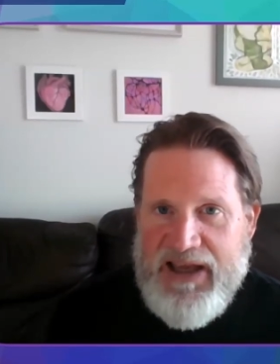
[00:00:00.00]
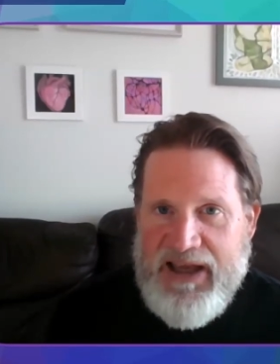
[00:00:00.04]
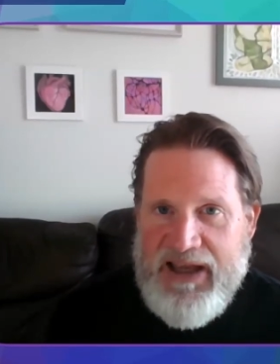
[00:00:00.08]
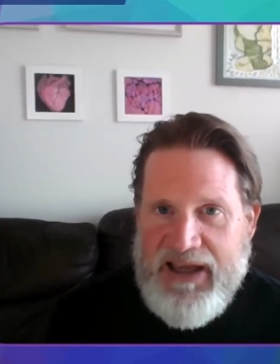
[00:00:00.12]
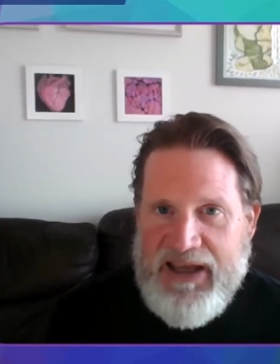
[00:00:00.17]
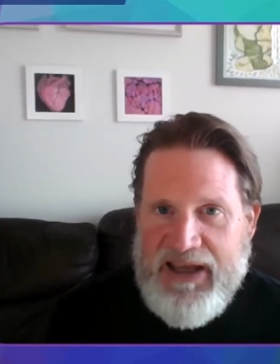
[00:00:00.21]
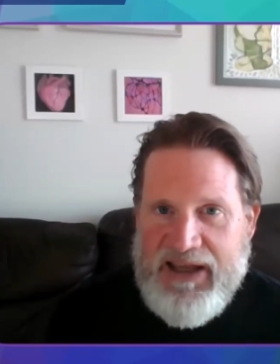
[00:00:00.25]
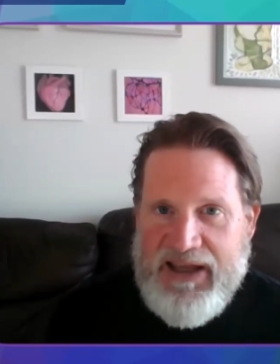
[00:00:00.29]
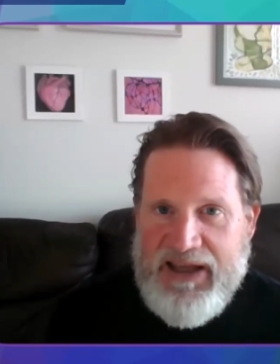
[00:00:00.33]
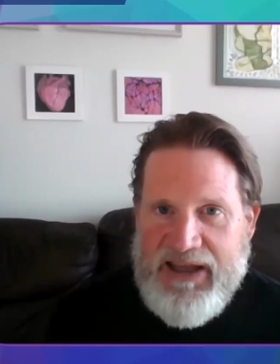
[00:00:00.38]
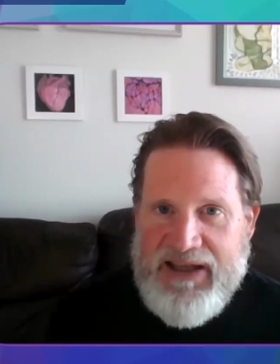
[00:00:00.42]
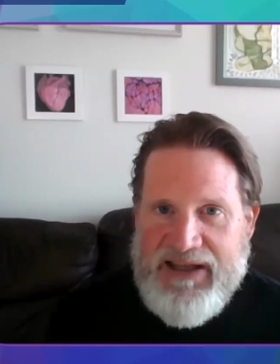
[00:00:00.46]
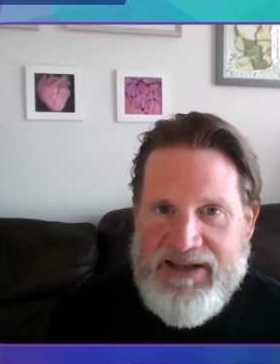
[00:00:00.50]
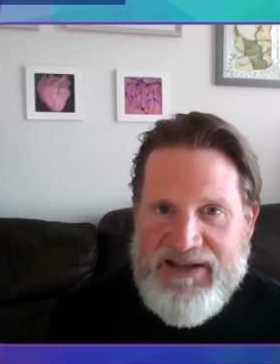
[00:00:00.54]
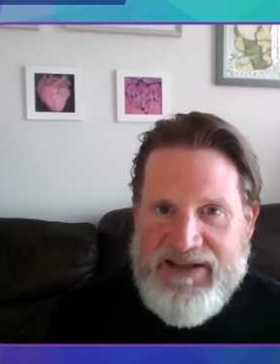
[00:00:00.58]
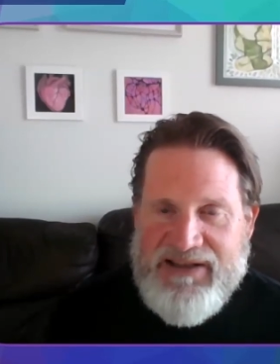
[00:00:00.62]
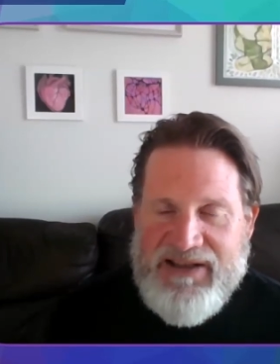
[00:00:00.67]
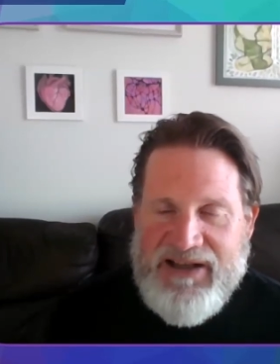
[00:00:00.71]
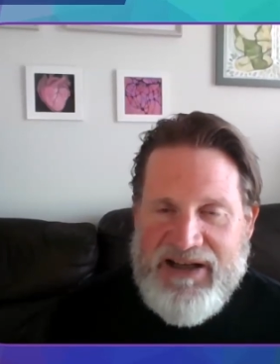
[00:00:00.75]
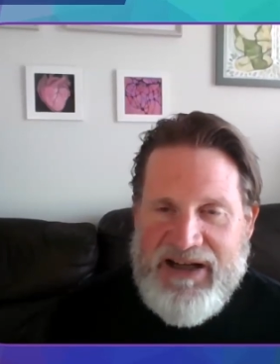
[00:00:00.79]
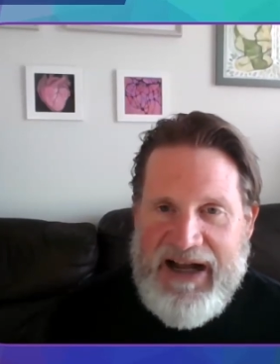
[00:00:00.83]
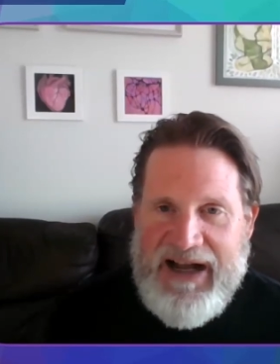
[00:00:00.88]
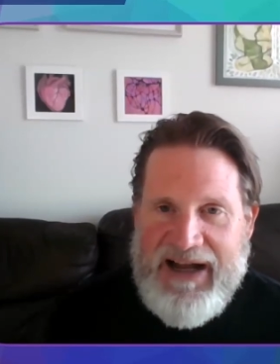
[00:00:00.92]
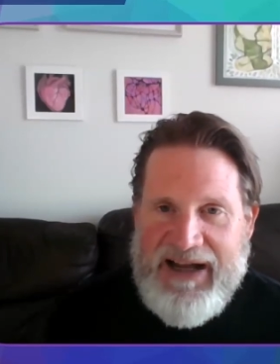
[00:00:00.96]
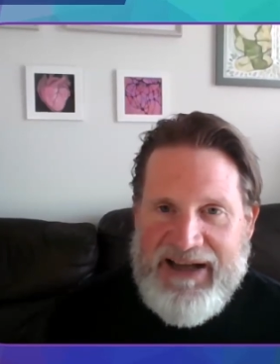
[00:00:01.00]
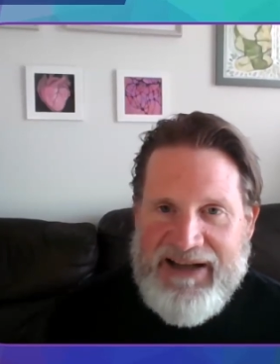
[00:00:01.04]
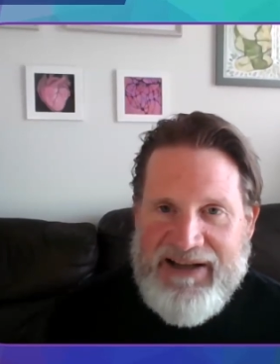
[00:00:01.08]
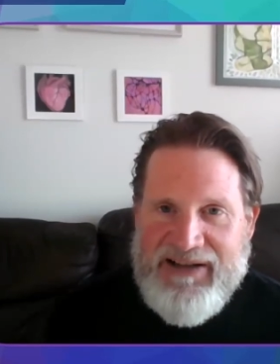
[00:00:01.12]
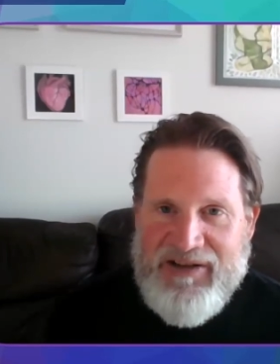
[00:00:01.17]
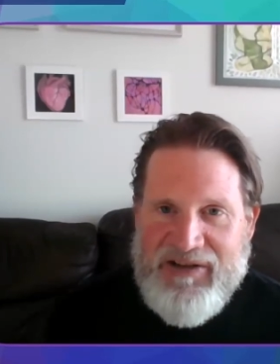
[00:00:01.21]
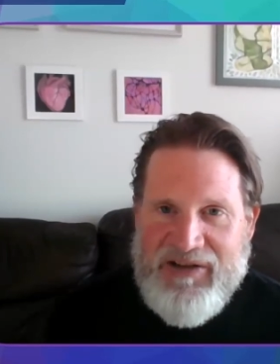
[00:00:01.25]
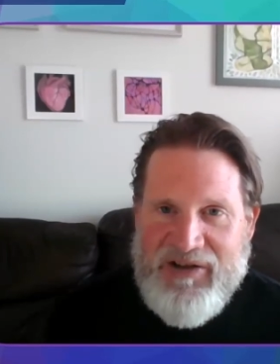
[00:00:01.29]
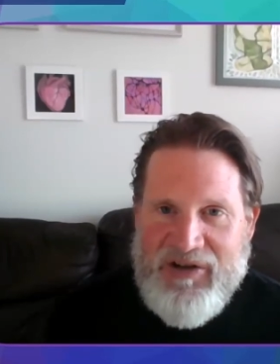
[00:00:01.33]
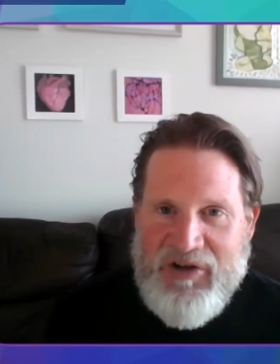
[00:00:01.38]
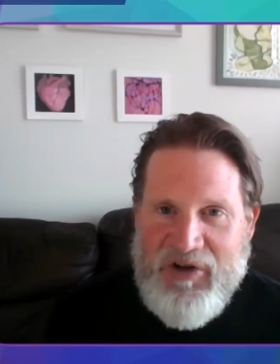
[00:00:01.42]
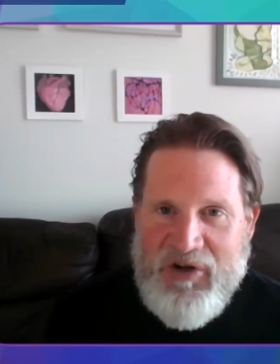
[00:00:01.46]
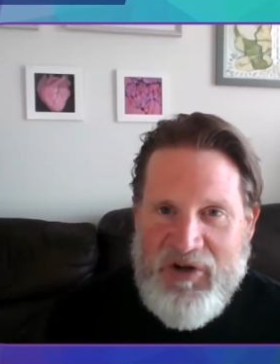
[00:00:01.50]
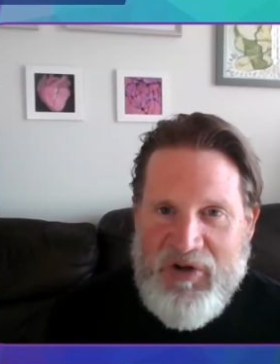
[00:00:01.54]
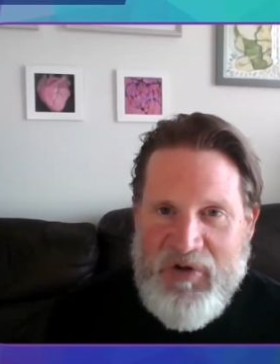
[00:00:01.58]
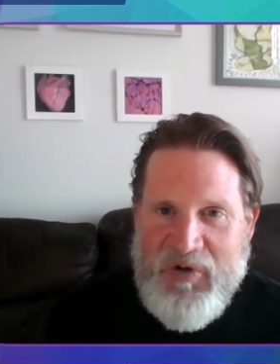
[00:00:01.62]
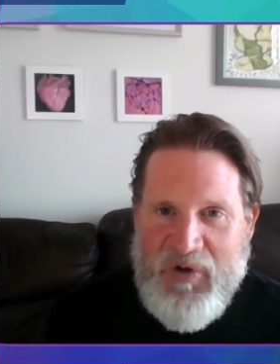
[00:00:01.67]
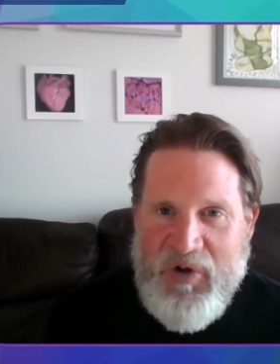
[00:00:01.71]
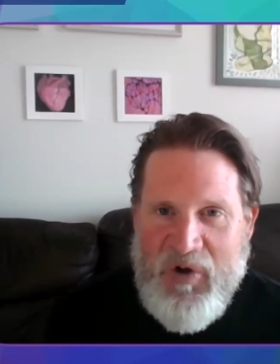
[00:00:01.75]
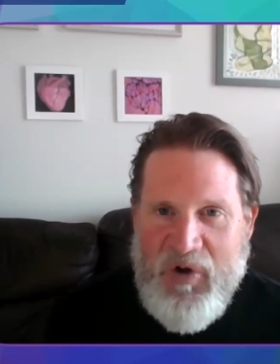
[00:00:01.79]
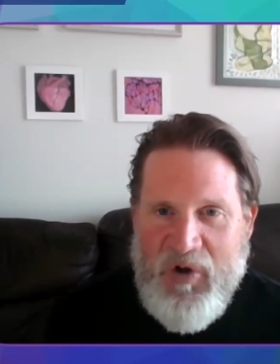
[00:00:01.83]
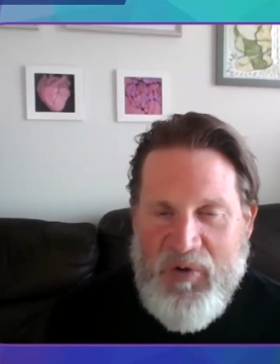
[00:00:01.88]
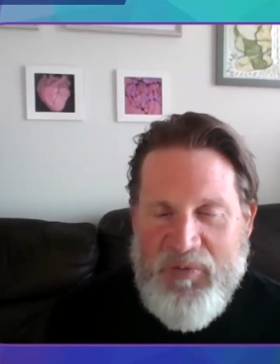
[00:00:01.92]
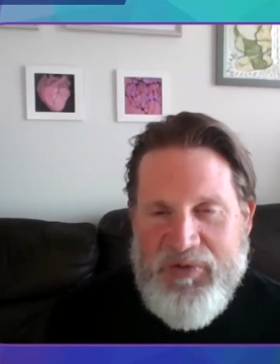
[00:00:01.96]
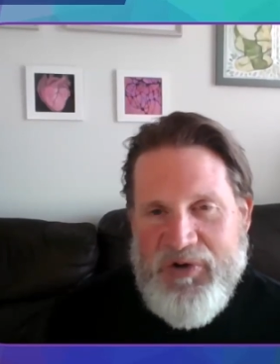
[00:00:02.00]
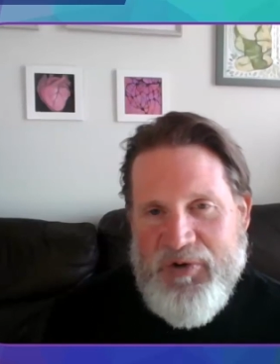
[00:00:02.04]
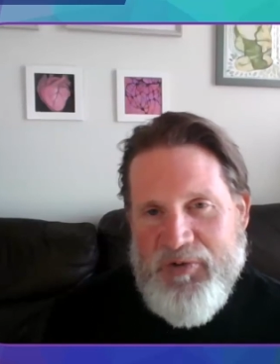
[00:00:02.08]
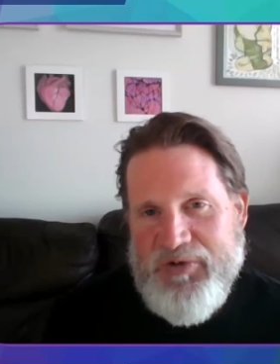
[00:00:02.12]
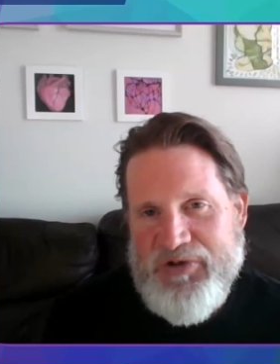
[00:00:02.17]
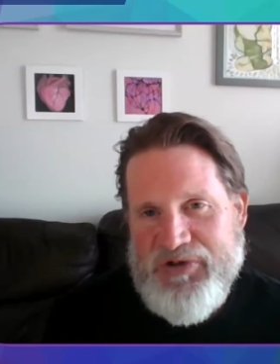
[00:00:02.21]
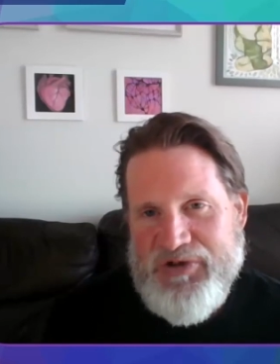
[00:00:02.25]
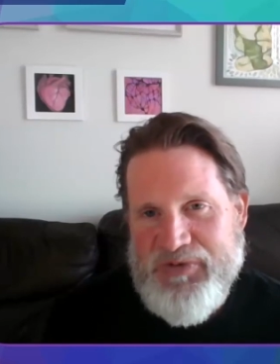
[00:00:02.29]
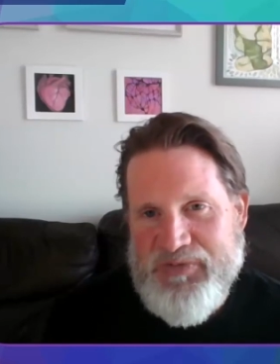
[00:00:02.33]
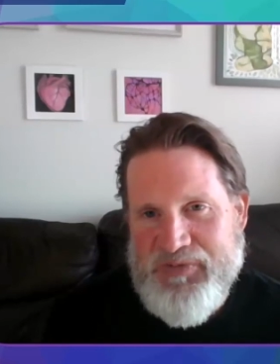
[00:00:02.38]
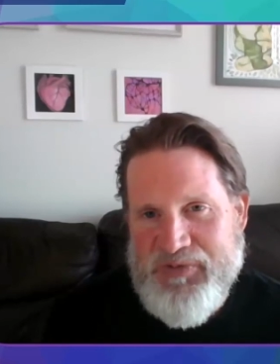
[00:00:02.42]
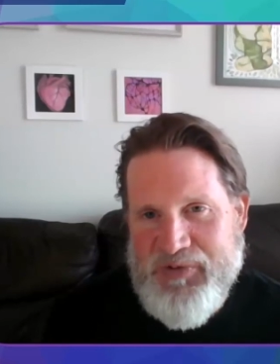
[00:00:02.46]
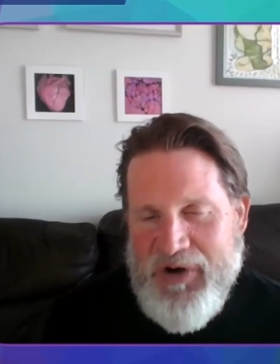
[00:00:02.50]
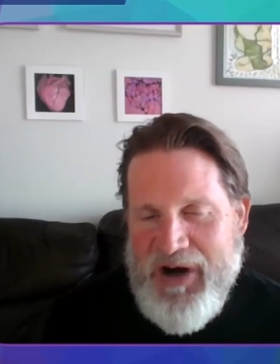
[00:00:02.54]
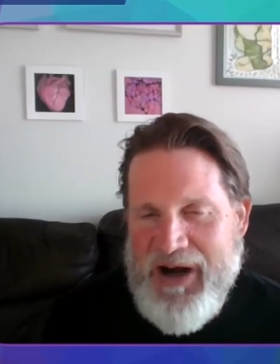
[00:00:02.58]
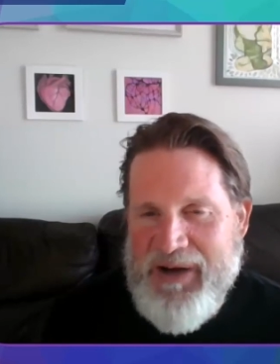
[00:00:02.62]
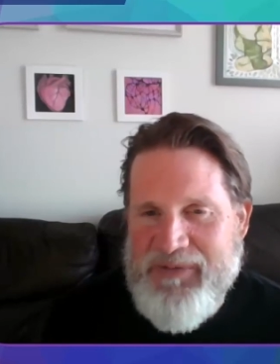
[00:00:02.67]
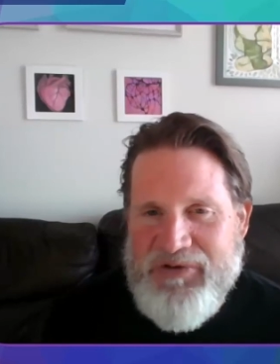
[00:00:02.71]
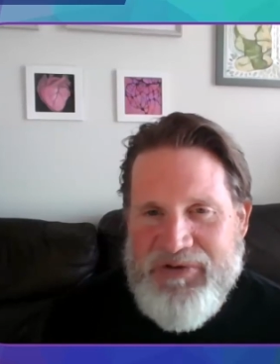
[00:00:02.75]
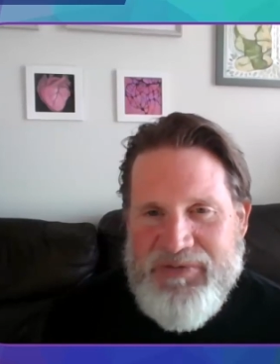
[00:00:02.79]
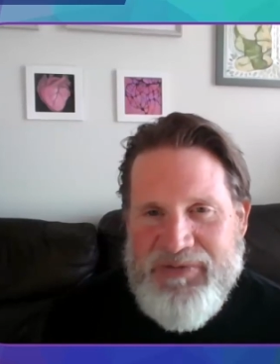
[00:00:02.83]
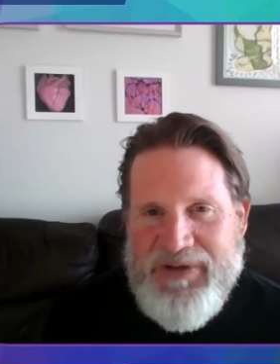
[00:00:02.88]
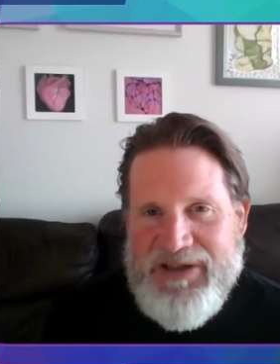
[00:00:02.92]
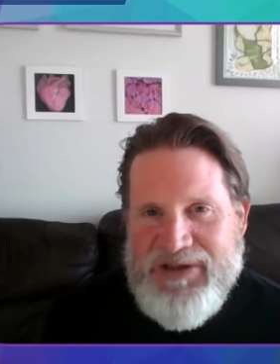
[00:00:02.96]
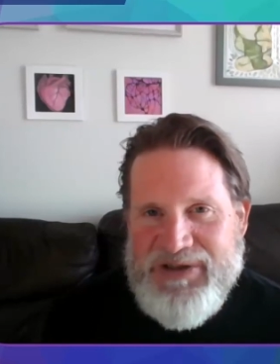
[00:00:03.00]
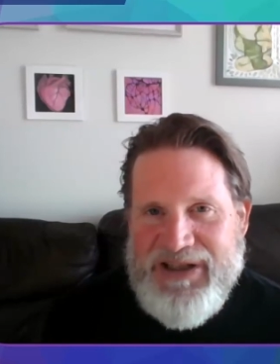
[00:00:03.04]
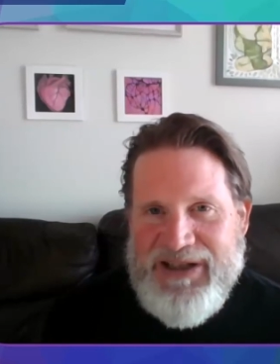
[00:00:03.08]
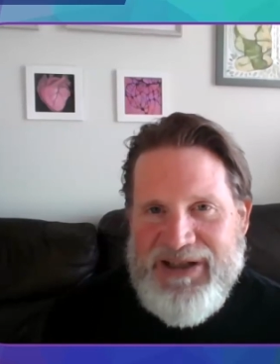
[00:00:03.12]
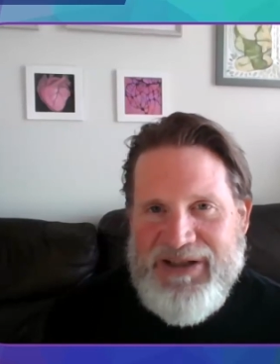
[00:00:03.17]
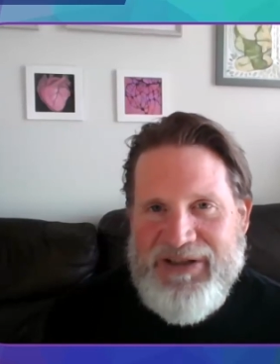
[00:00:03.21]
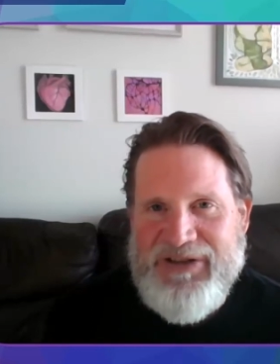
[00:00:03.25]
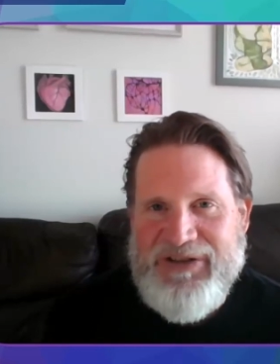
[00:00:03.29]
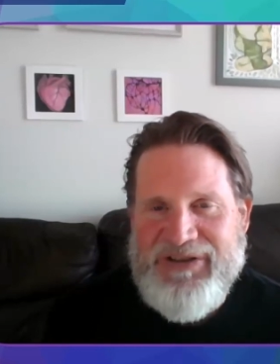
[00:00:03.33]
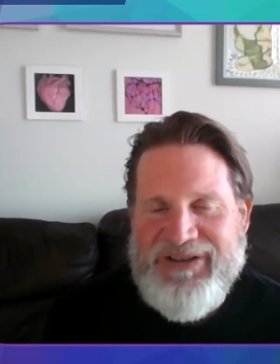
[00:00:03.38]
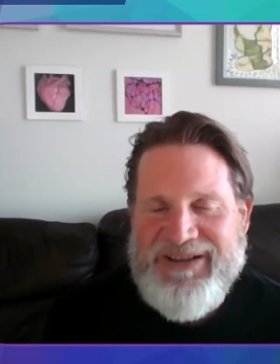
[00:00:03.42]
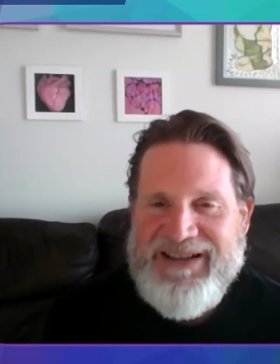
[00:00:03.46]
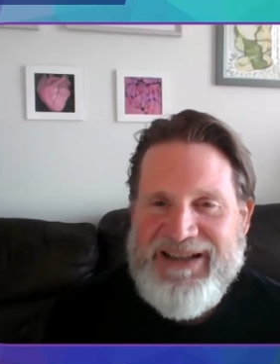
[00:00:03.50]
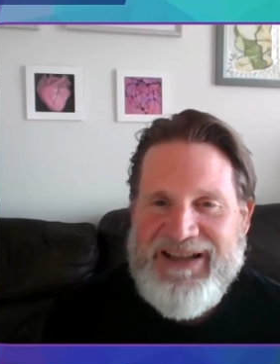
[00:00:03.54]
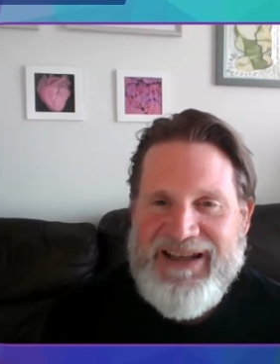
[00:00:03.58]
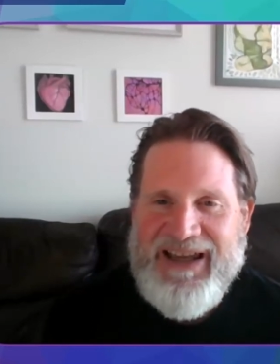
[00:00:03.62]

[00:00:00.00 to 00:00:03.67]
And I hope you will subscribe to my channel,